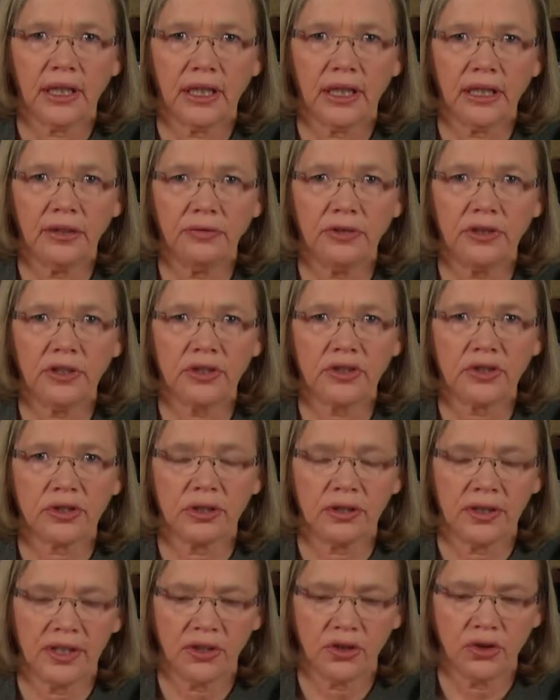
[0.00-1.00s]
If it is
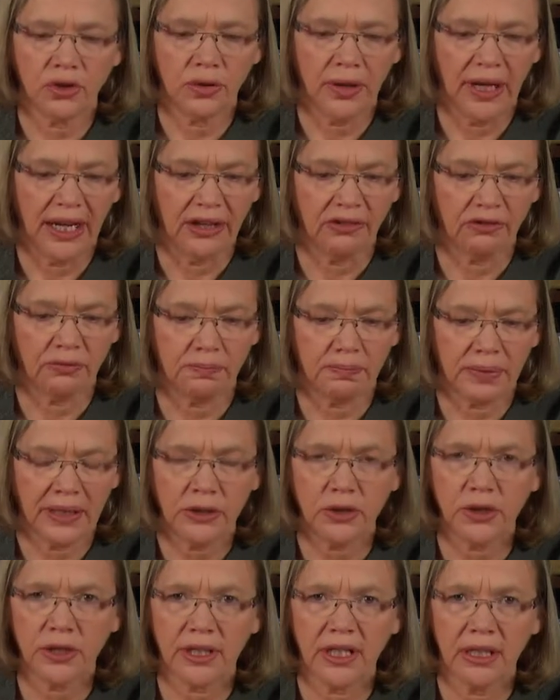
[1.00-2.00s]
so that you have
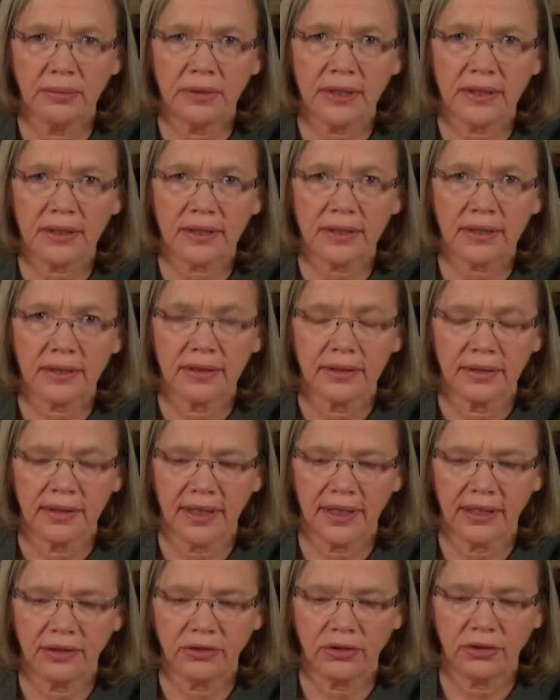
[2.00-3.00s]
budget limits
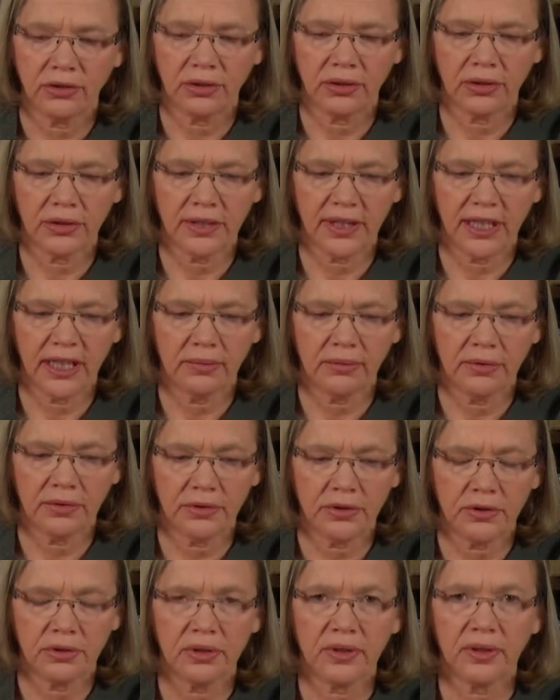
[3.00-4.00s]
and you aren't able
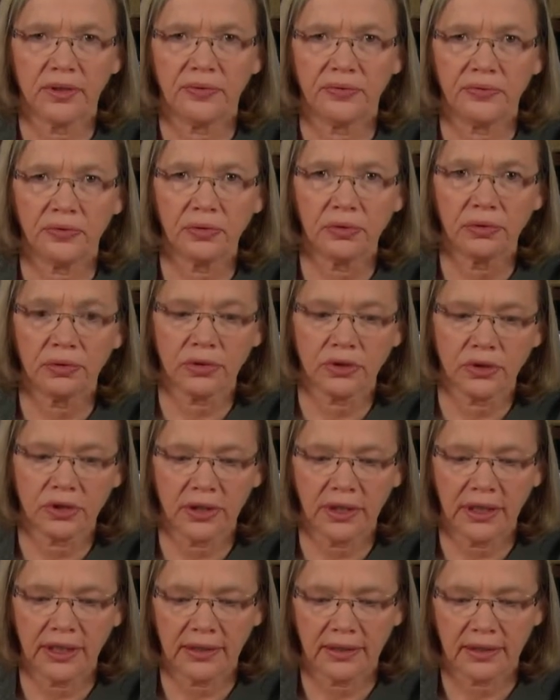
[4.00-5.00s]
to afford to
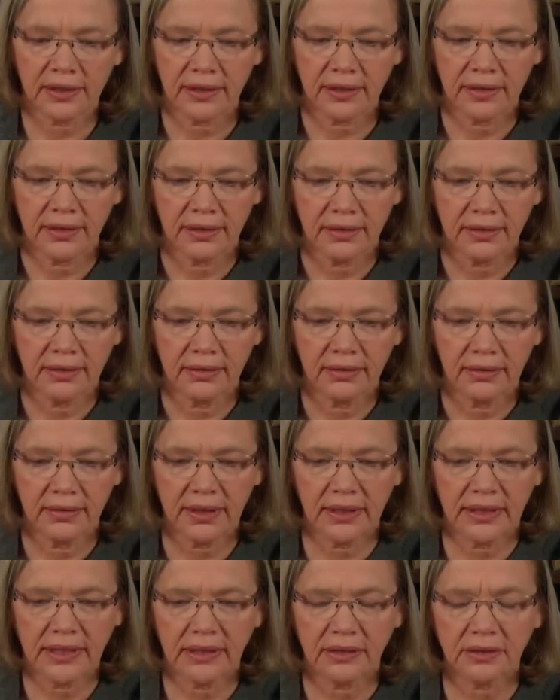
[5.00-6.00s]
get
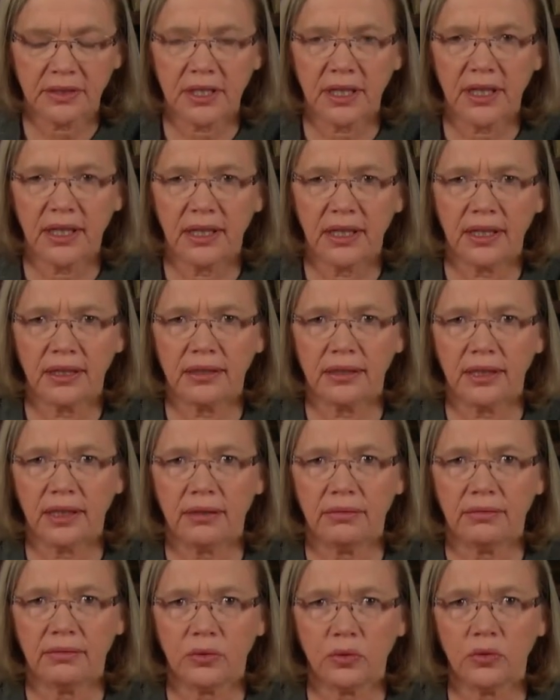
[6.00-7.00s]
the delta and
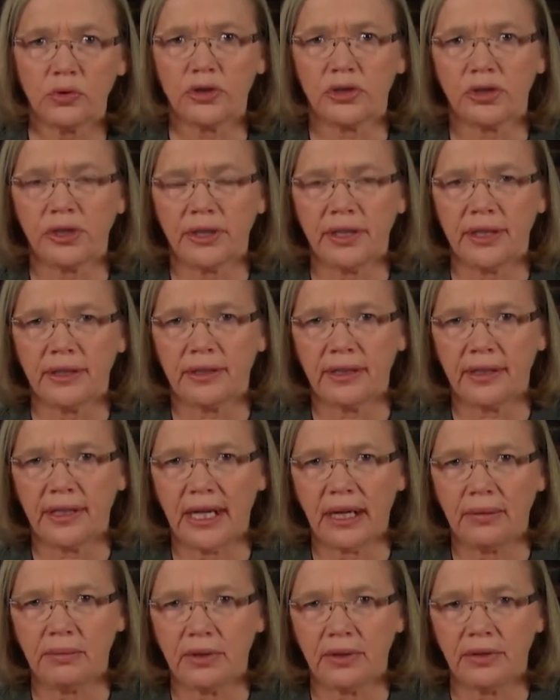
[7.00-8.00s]
then also get the
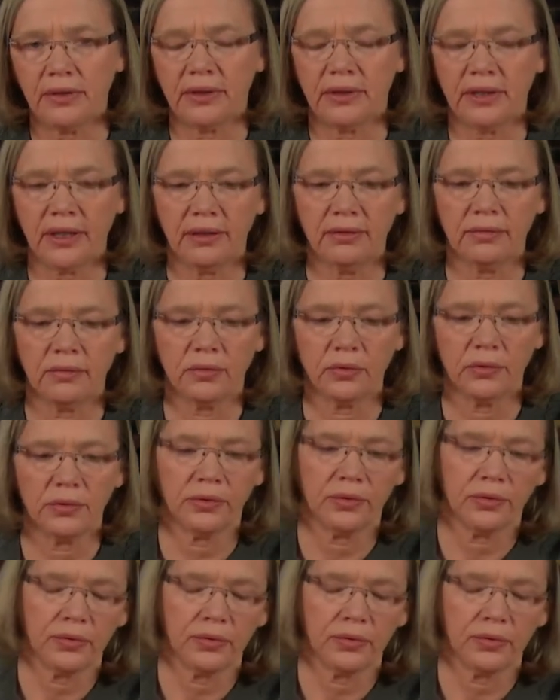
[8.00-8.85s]
gamma and then or,